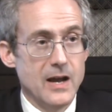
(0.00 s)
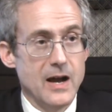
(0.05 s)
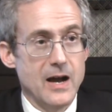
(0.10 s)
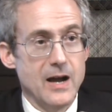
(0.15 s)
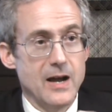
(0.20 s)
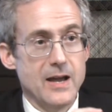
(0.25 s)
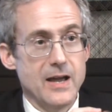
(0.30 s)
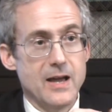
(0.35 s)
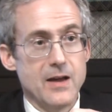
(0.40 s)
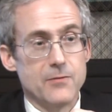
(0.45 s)

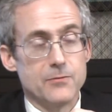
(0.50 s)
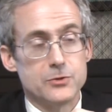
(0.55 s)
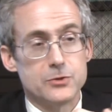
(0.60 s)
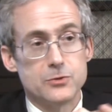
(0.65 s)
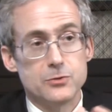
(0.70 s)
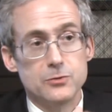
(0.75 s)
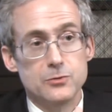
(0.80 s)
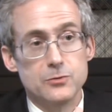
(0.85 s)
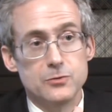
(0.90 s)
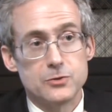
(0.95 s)
I have
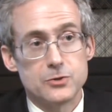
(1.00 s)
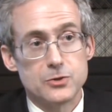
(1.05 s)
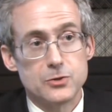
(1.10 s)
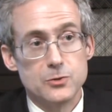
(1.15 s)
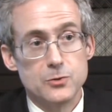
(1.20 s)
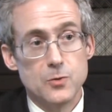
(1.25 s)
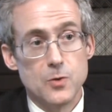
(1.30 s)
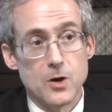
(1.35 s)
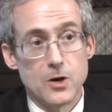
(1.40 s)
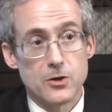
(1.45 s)
students
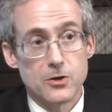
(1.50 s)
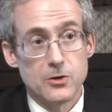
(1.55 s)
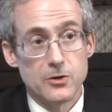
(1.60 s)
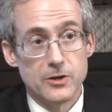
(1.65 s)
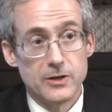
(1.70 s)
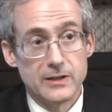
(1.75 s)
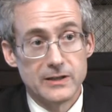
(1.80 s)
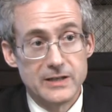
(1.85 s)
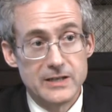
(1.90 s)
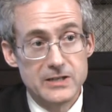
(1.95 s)
who are
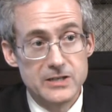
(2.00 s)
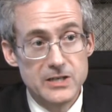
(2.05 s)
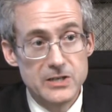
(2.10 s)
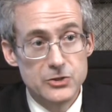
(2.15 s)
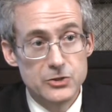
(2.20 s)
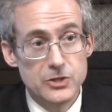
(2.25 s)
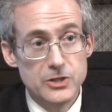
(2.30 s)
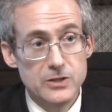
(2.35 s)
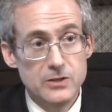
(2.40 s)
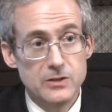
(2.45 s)
currently
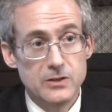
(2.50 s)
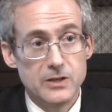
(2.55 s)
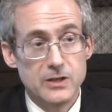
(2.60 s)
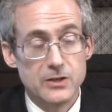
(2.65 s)
teaching